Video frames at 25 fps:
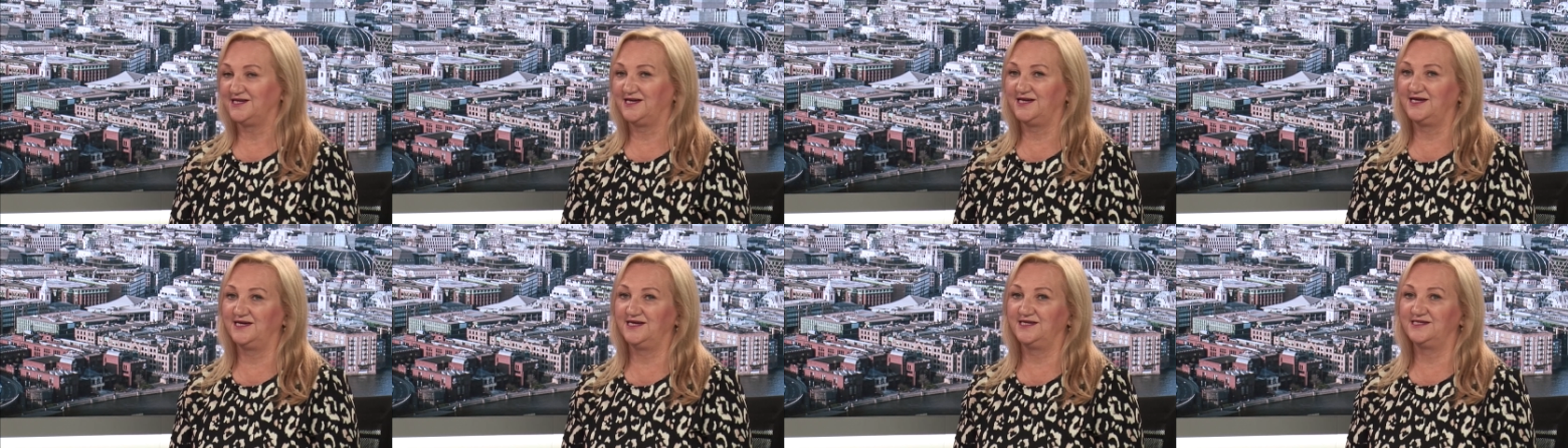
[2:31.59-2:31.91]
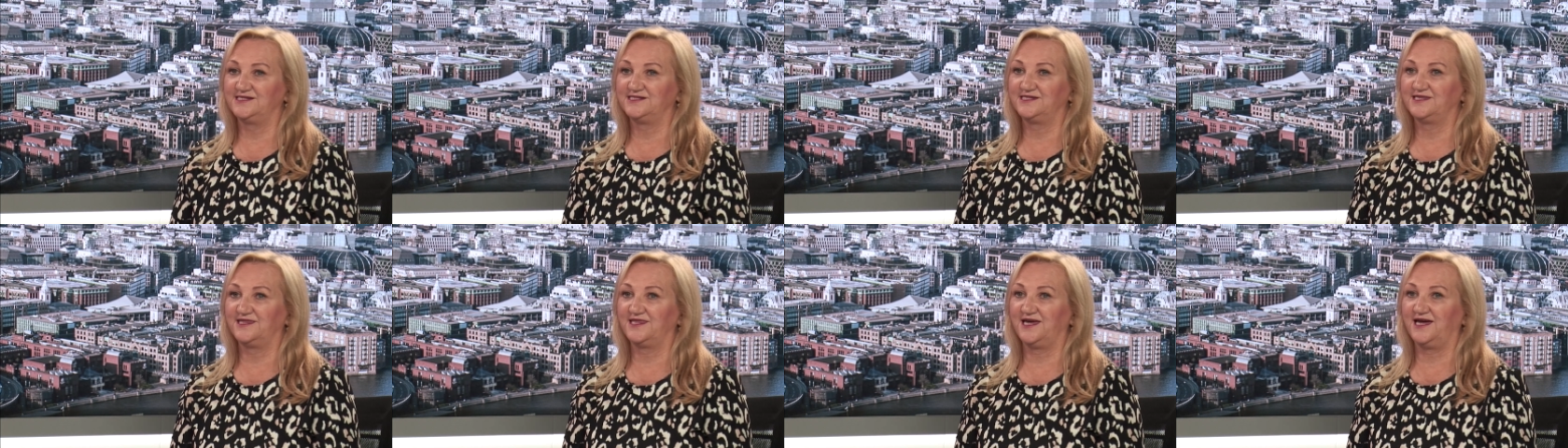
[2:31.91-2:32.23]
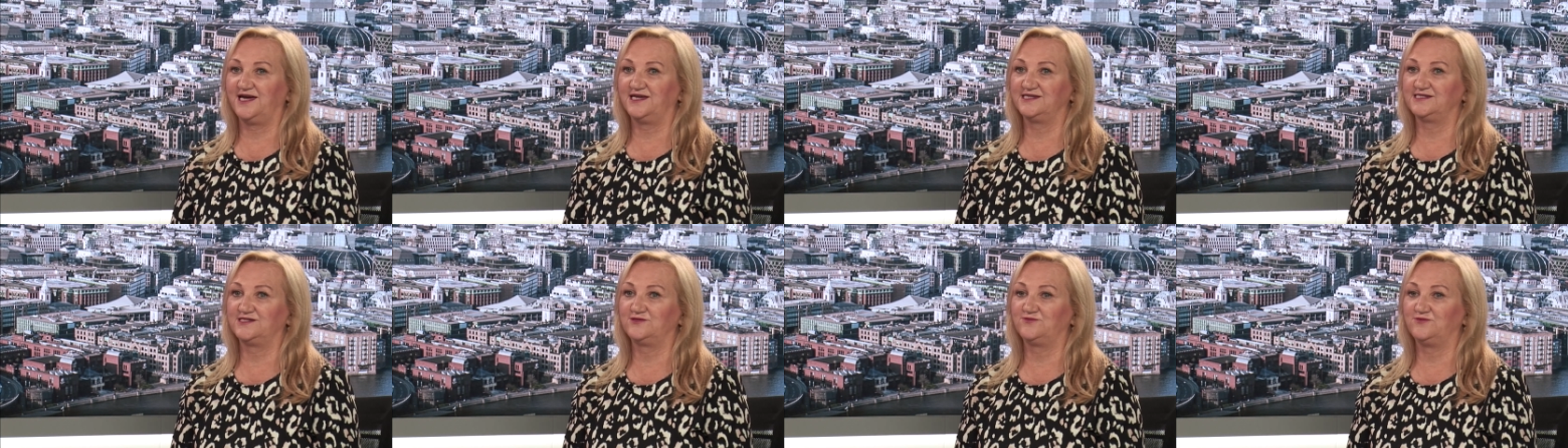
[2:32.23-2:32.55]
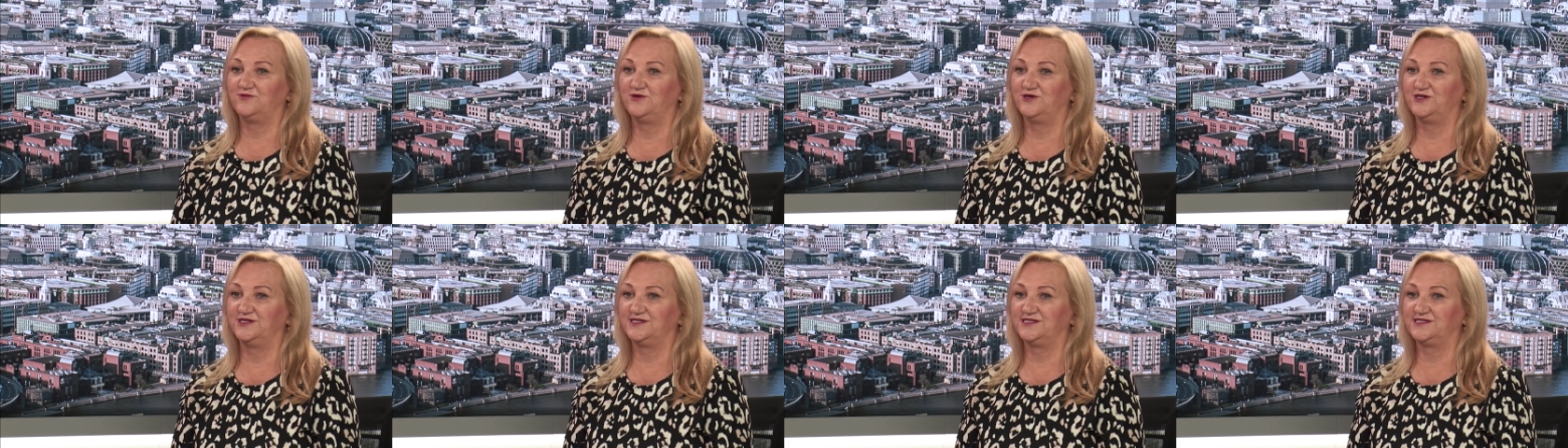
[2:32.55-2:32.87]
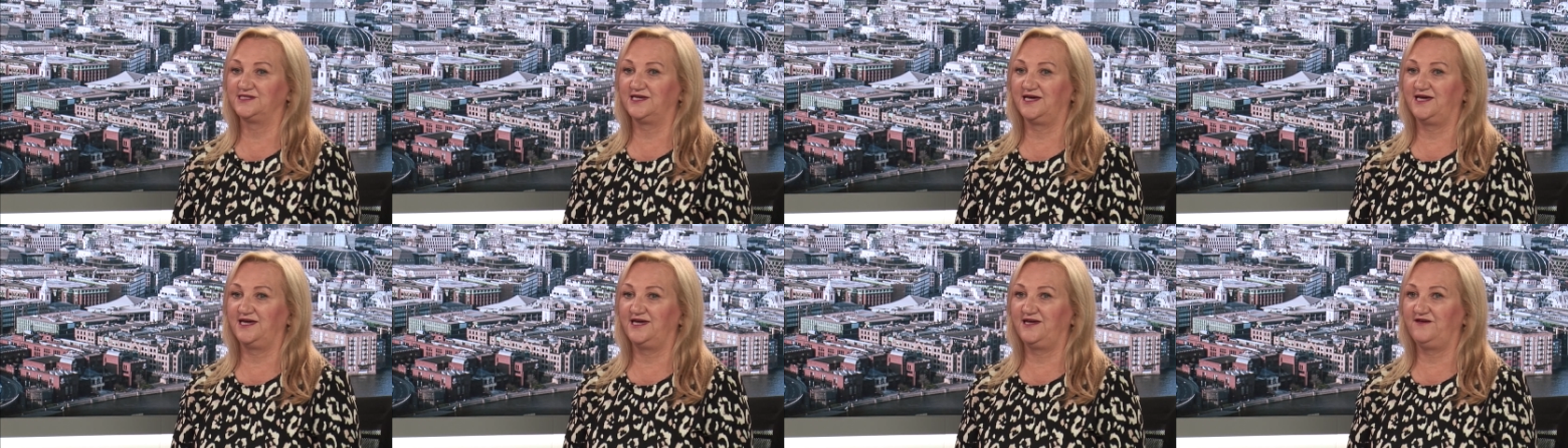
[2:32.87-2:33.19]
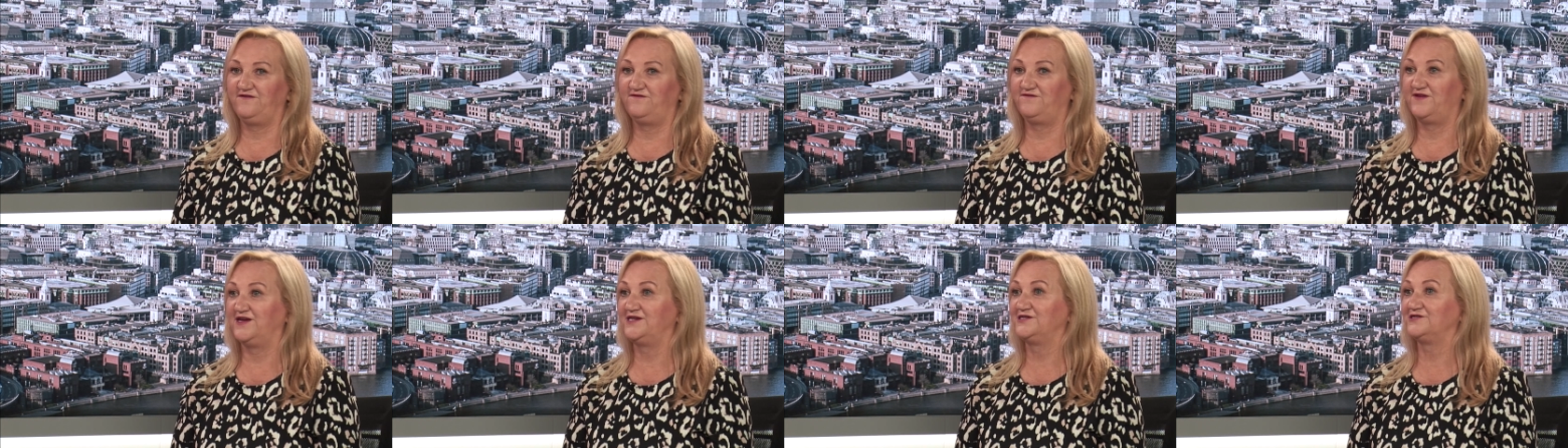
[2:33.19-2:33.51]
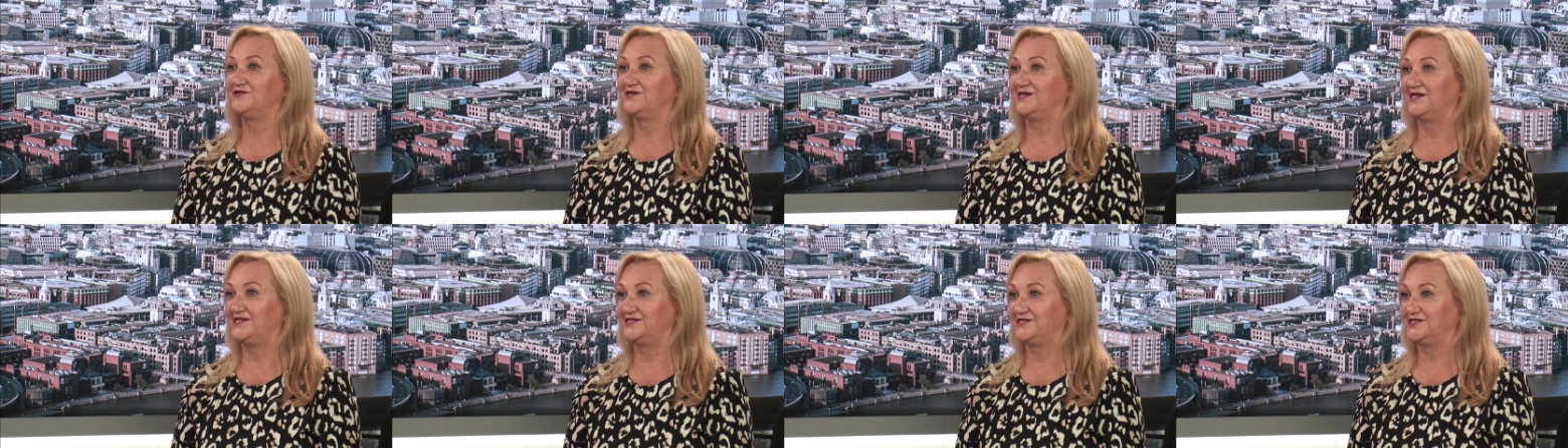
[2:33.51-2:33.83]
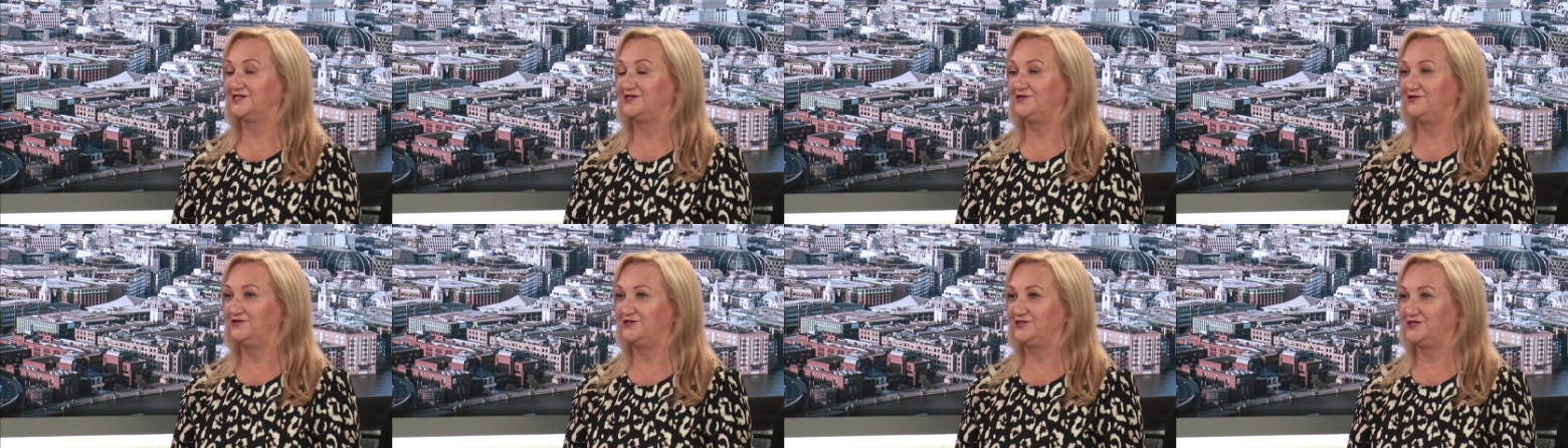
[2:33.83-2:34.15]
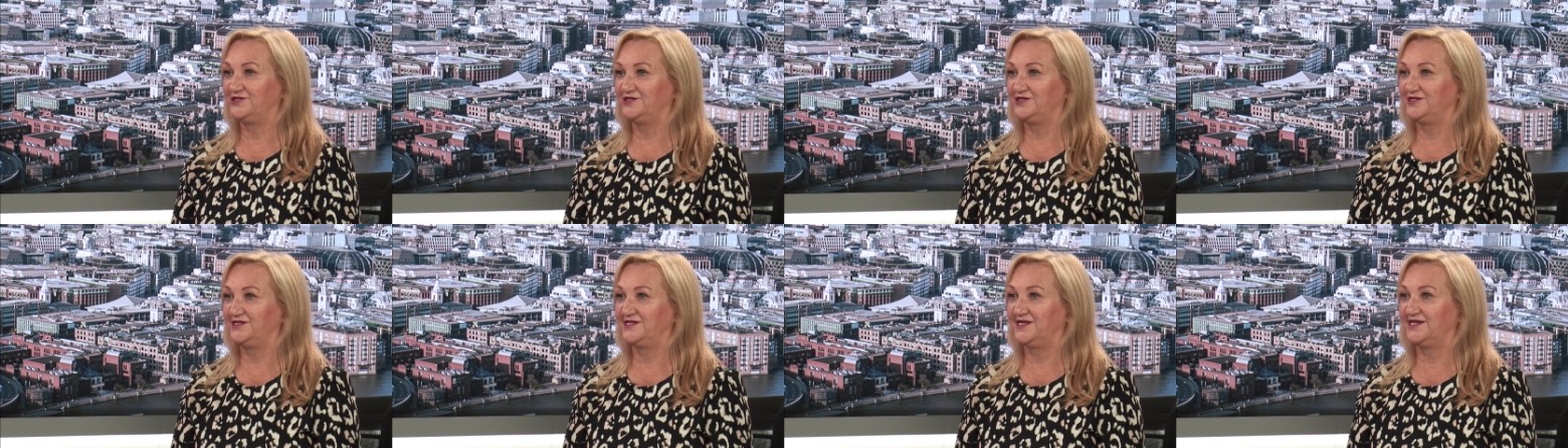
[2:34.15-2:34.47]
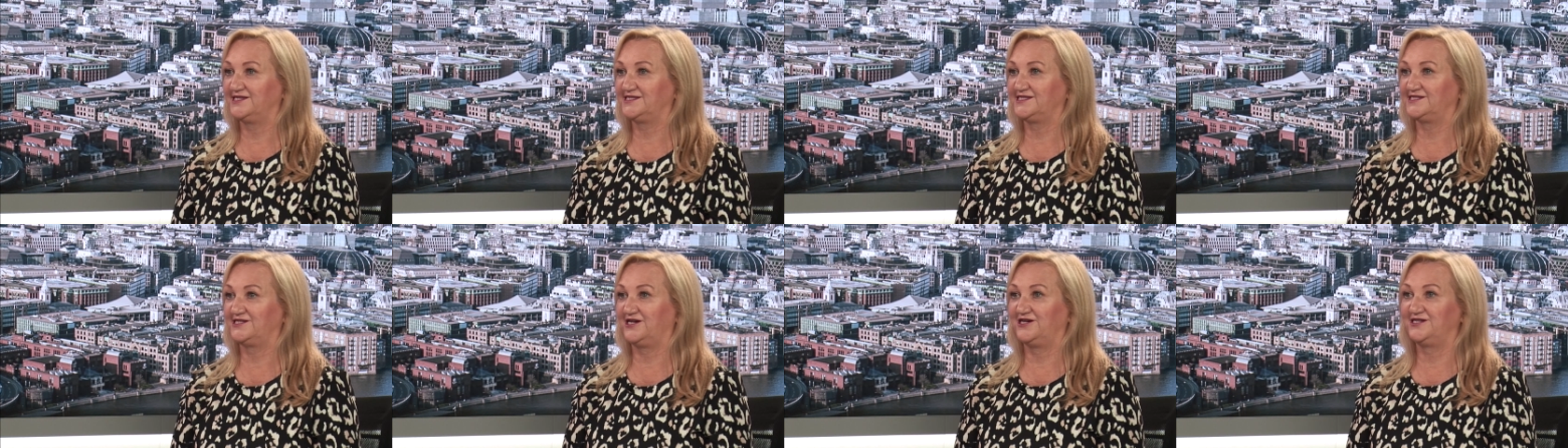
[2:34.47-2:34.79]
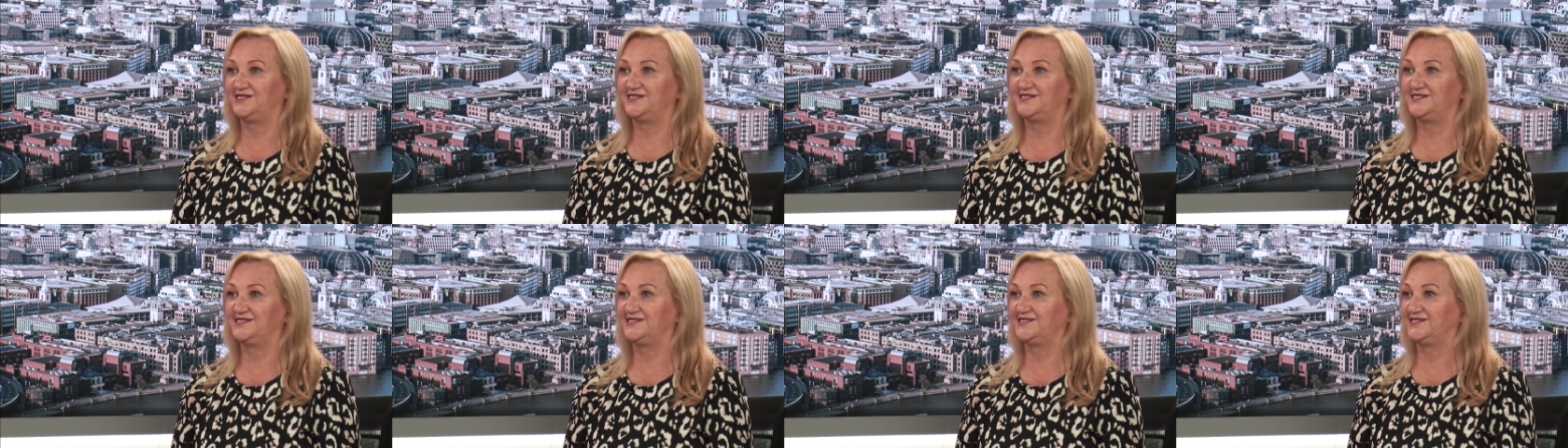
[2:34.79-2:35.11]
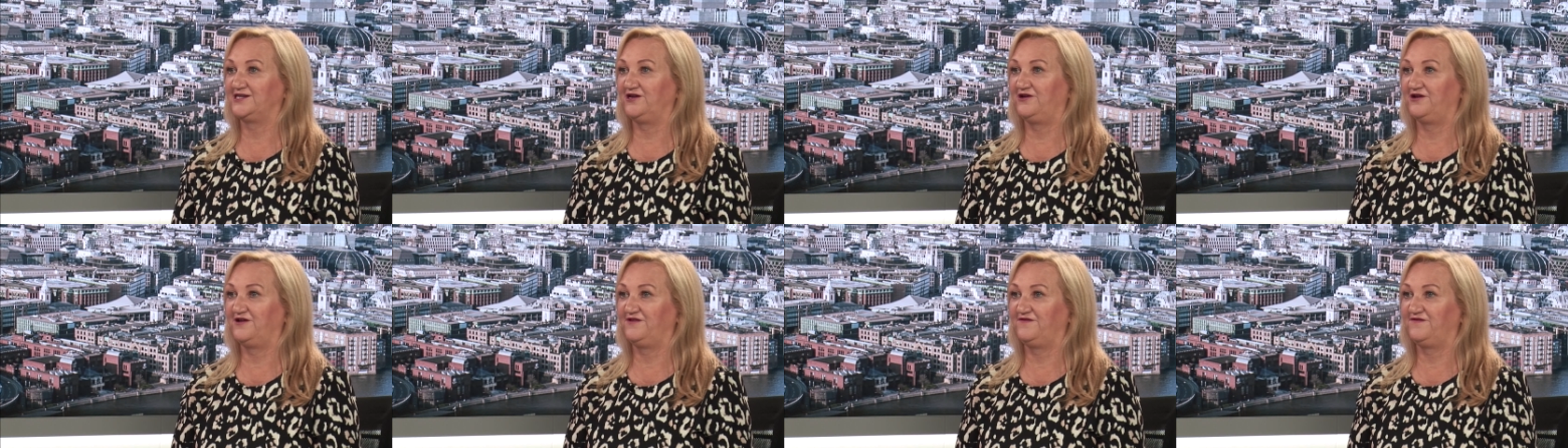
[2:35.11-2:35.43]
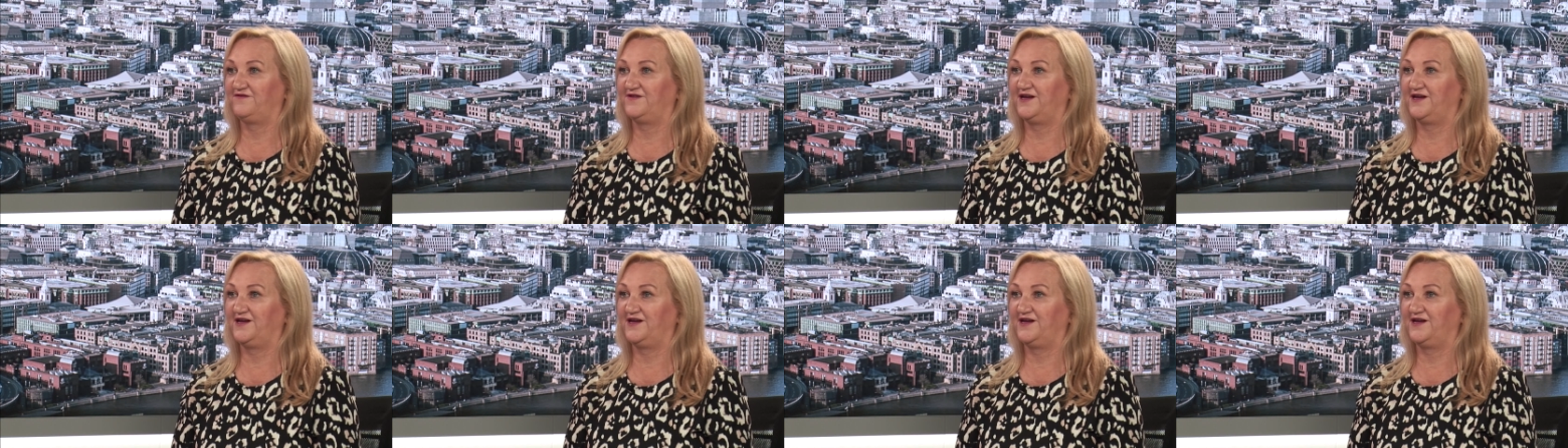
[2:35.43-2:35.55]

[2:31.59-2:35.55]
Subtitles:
and that was a vendor-led solution that started its life